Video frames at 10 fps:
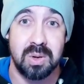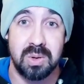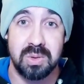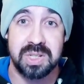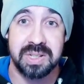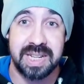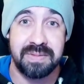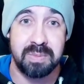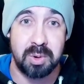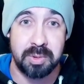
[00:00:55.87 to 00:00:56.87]
Also,
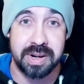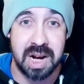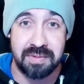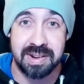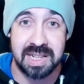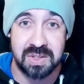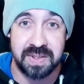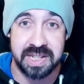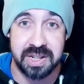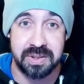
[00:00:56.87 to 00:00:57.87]
given what we're covering in this
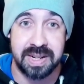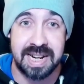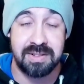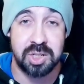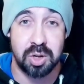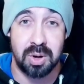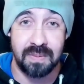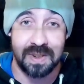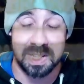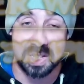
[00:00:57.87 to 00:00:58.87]
video, here is your obvious